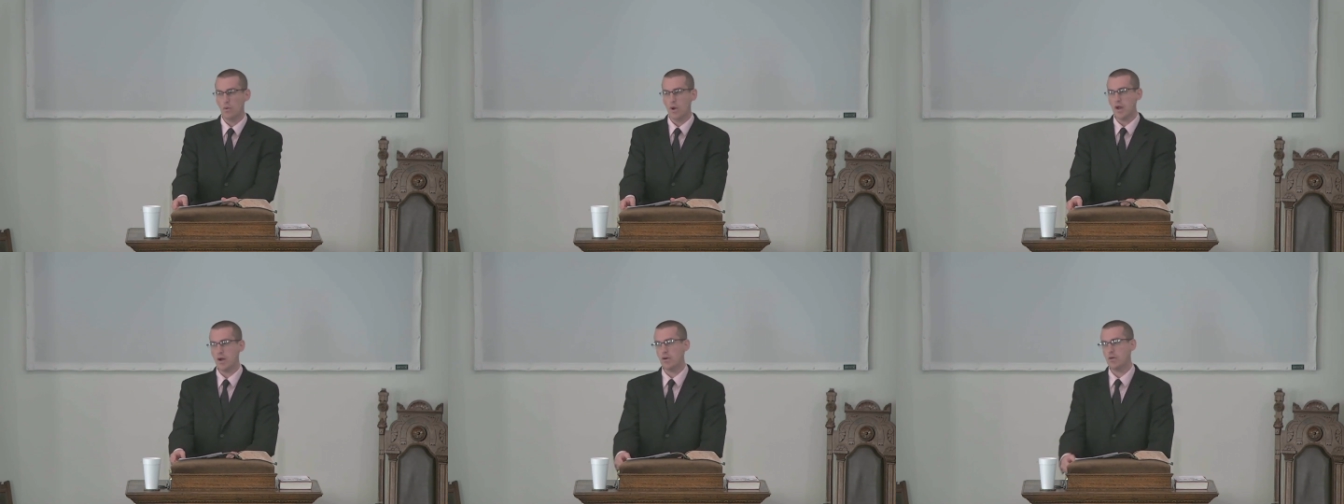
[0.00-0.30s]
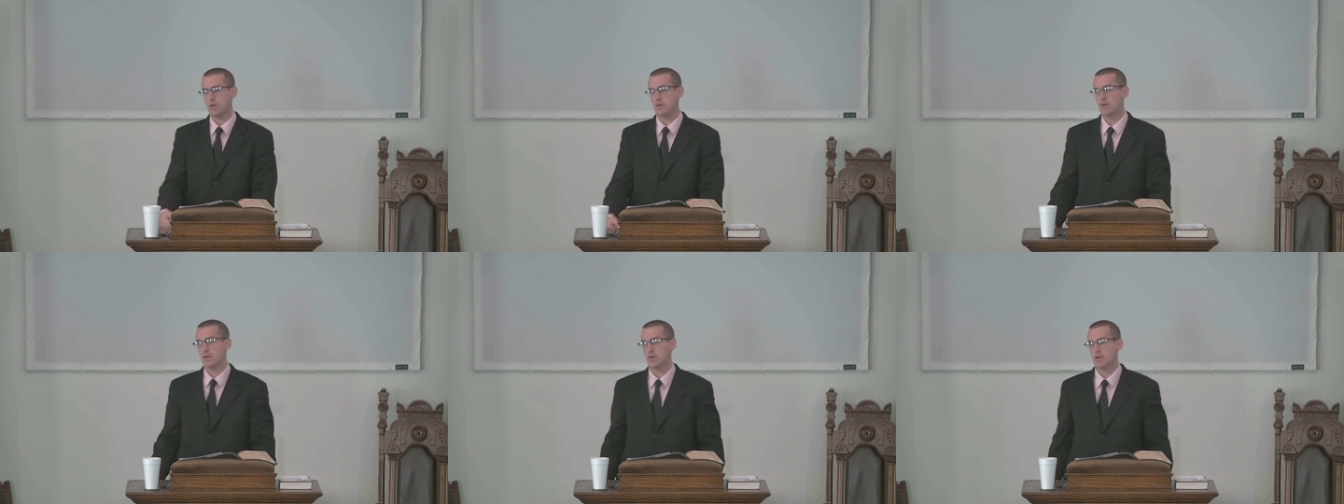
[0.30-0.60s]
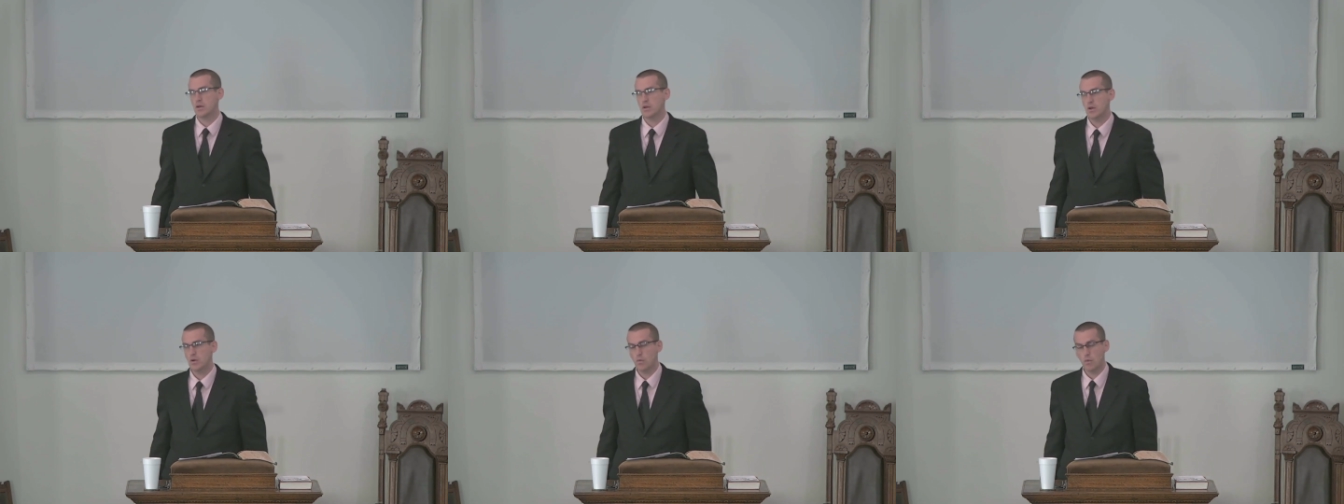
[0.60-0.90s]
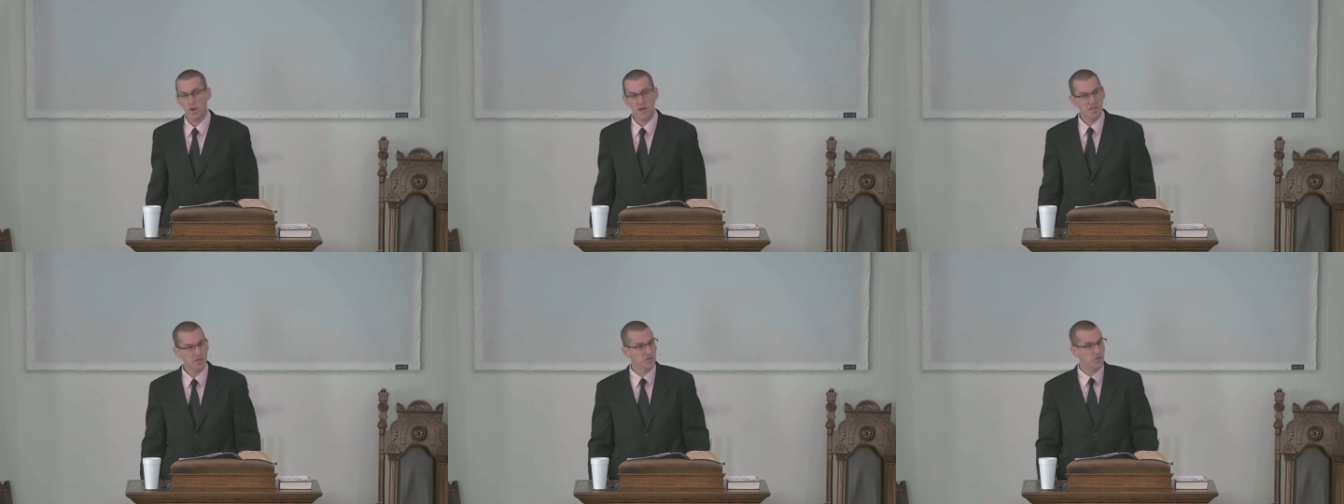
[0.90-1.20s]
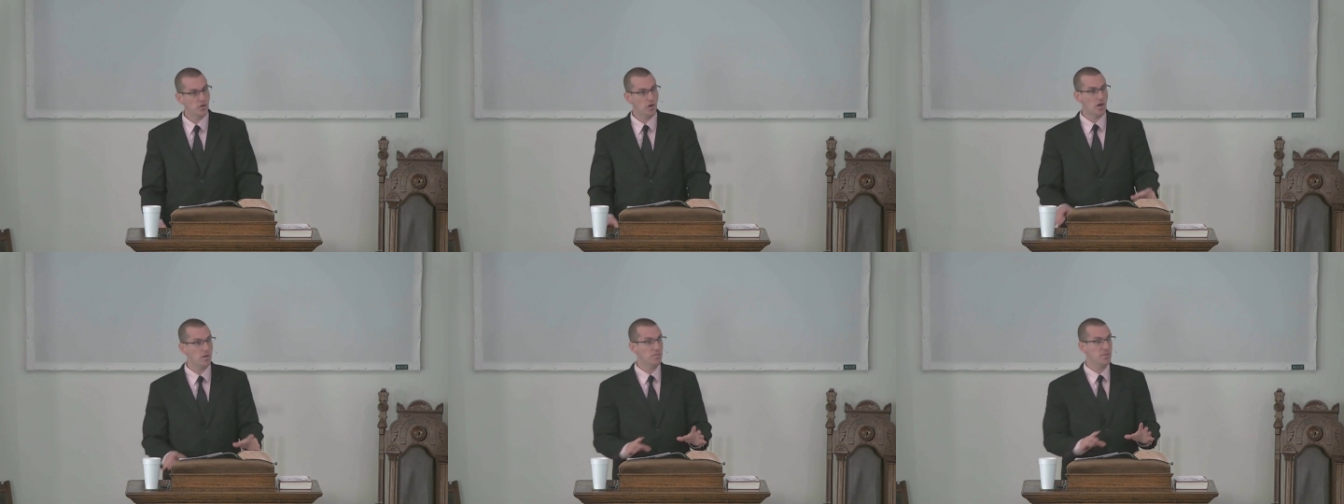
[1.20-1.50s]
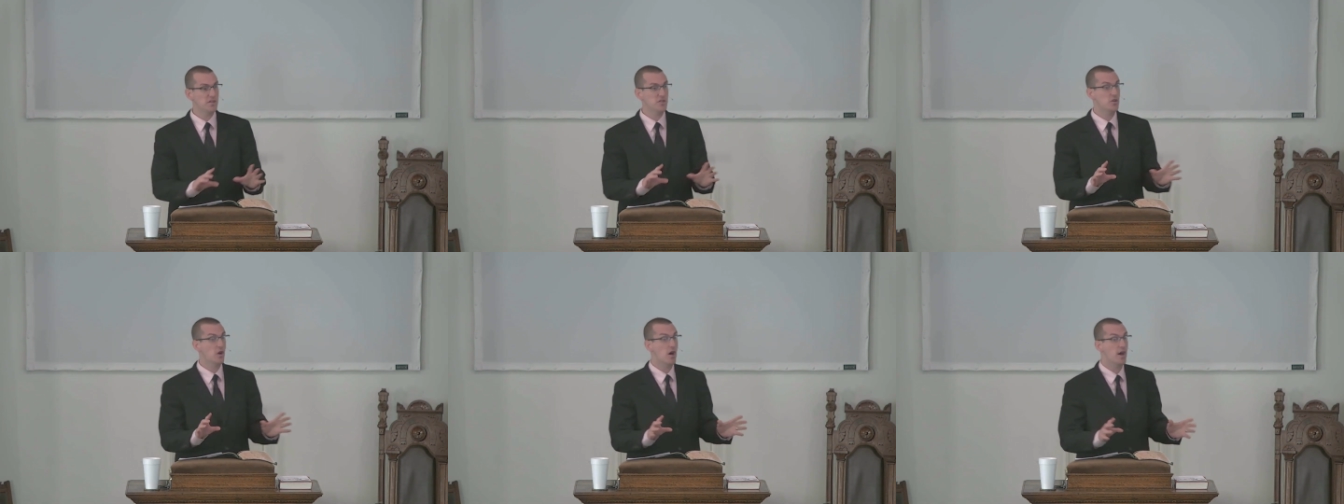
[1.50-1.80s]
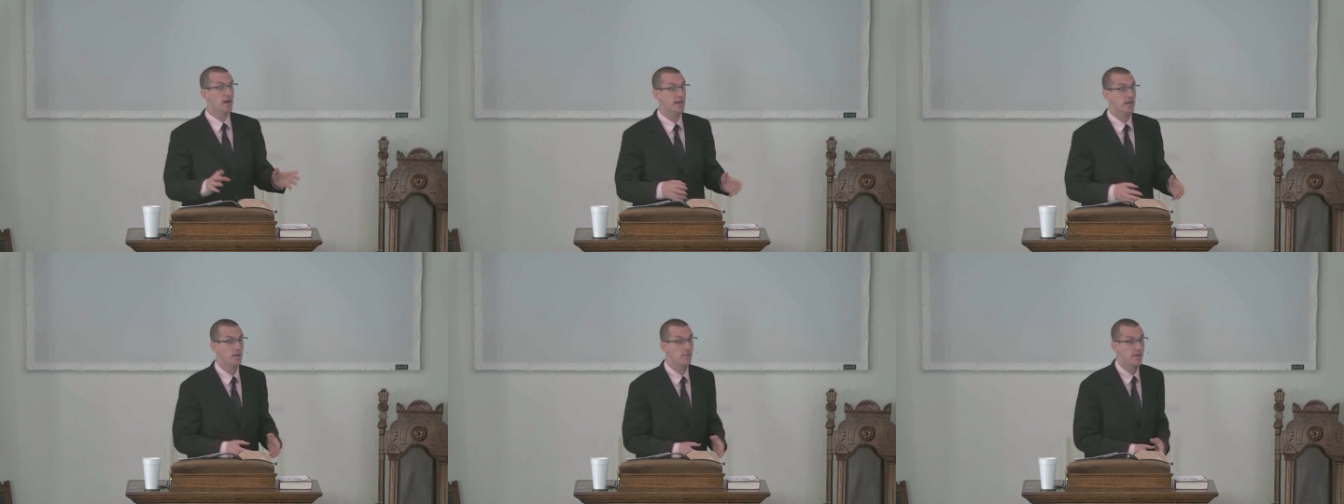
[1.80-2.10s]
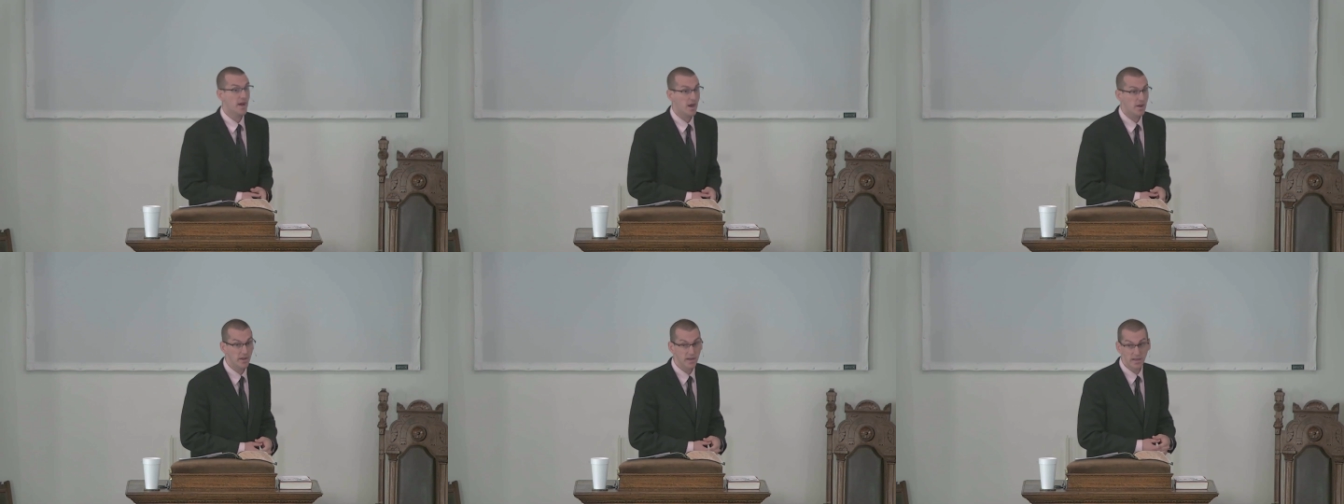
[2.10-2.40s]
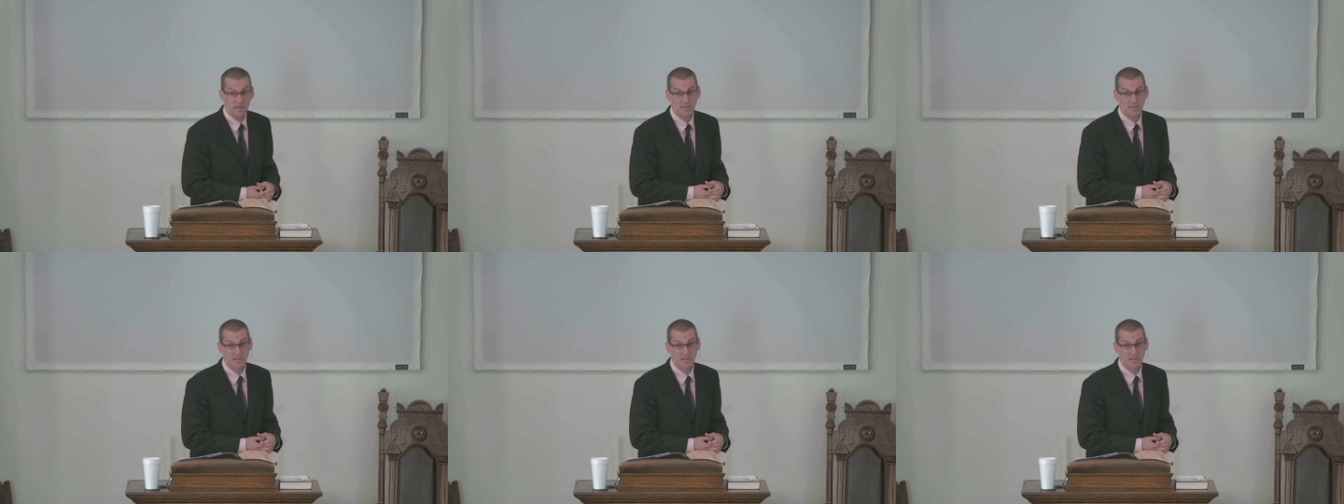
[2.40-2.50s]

Well, what has John been talking about